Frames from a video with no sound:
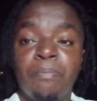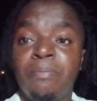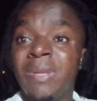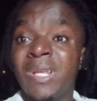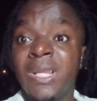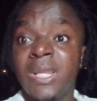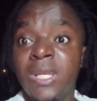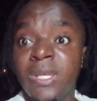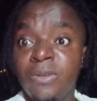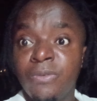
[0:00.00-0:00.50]

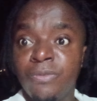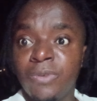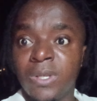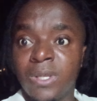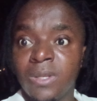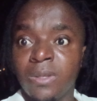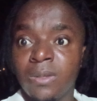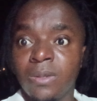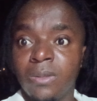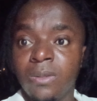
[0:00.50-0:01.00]

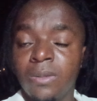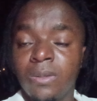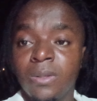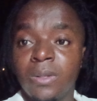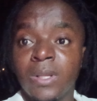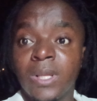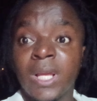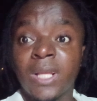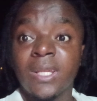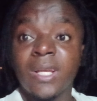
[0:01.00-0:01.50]
believing
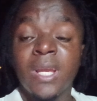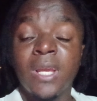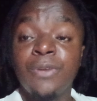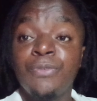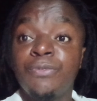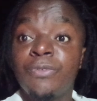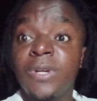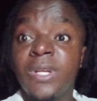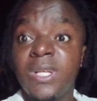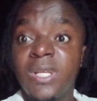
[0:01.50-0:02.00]
that
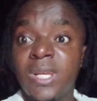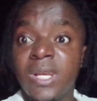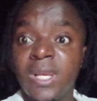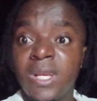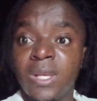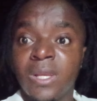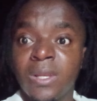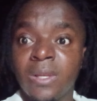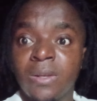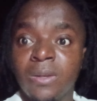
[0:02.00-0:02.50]

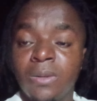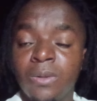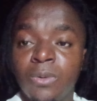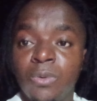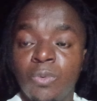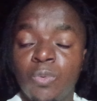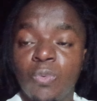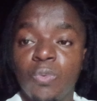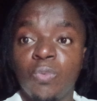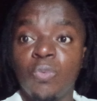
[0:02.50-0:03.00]
everything
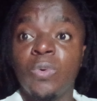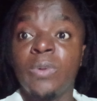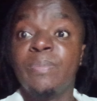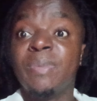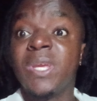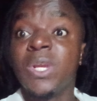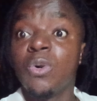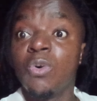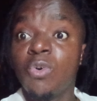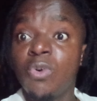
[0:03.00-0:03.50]
will
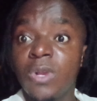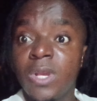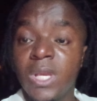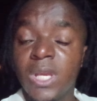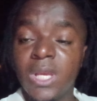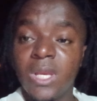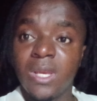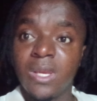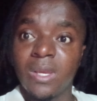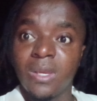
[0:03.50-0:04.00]
be
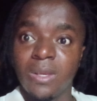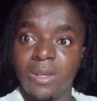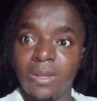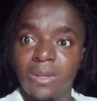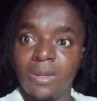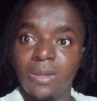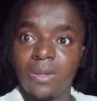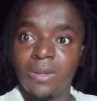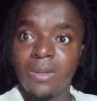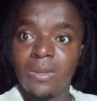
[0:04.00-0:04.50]
okay.
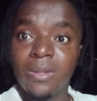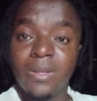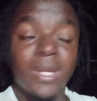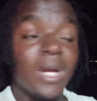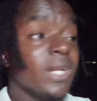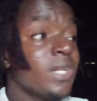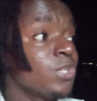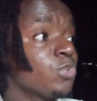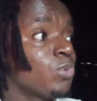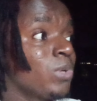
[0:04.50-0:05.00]

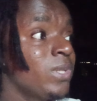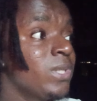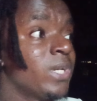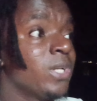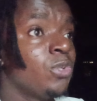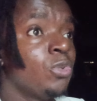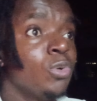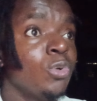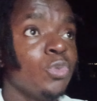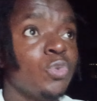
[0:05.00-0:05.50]
That is why
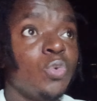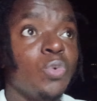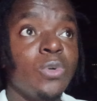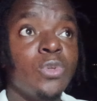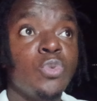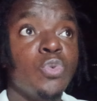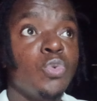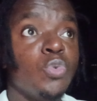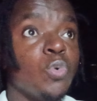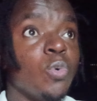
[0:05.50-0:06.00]
they don't
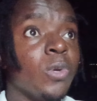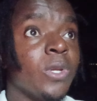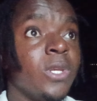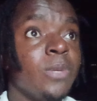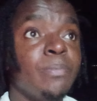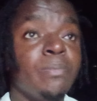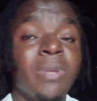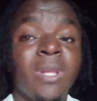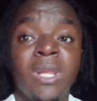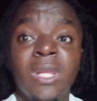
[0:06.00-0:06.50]
want you to
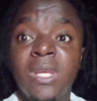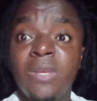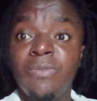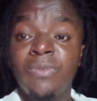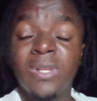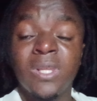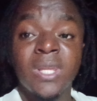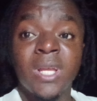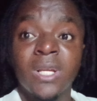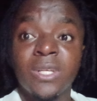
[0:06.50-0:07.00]
keep
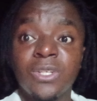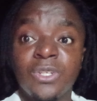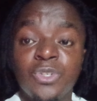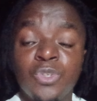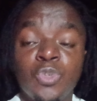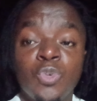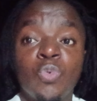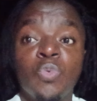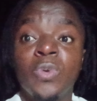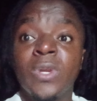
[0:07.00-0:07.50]
believing that
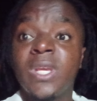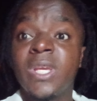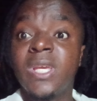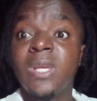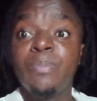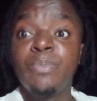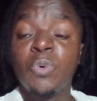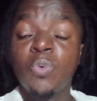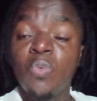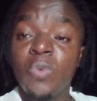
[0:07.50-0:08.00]
you will
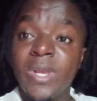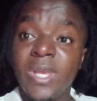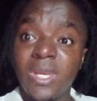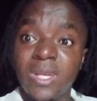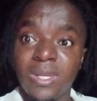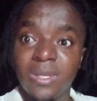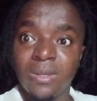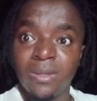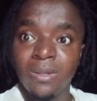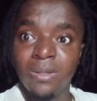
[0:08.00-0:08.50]
keep
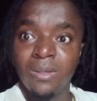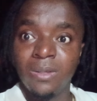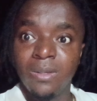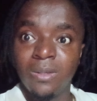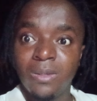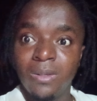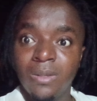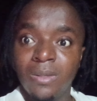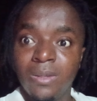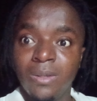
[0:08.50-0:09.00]
winning.
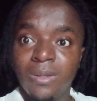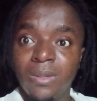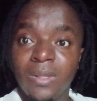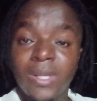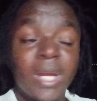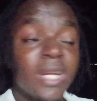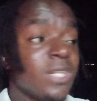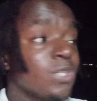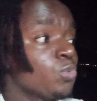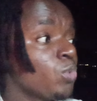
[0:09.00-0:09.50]

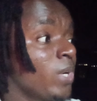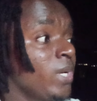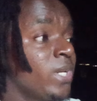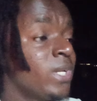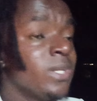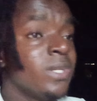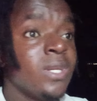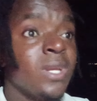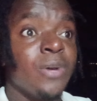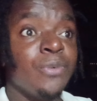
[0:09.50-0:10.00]
That is why
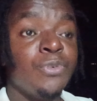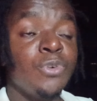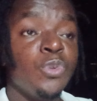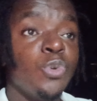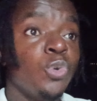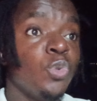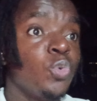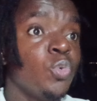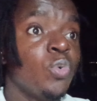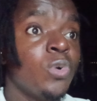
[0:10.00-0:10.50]
the devil
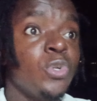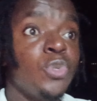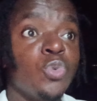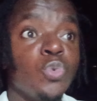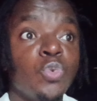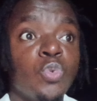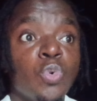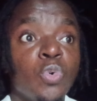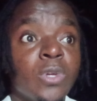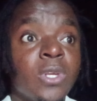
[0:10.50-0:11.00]
don't want
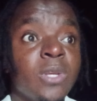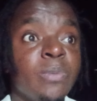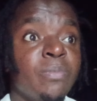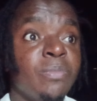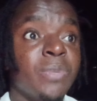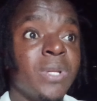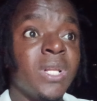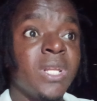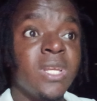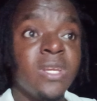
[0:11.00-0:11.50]
you to
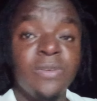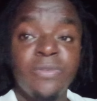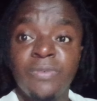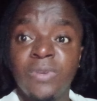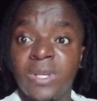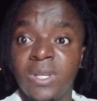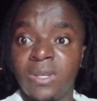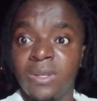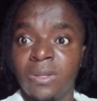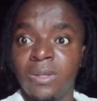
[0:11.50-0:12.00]
keep
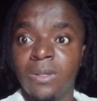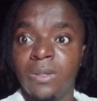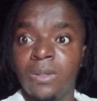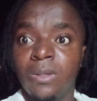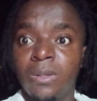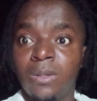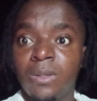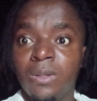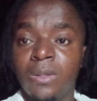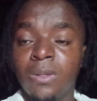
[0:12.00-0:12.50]
believing
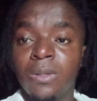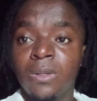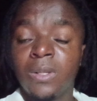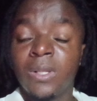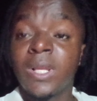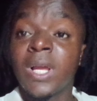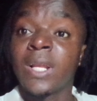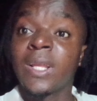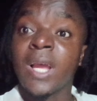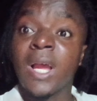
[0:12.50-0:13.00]

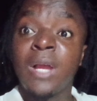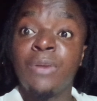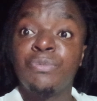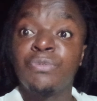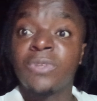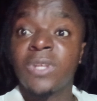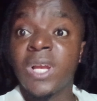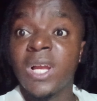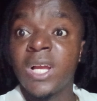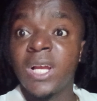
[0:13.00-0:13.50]
that
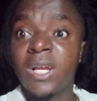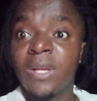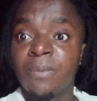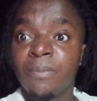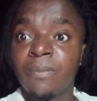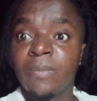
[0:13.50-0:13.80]
after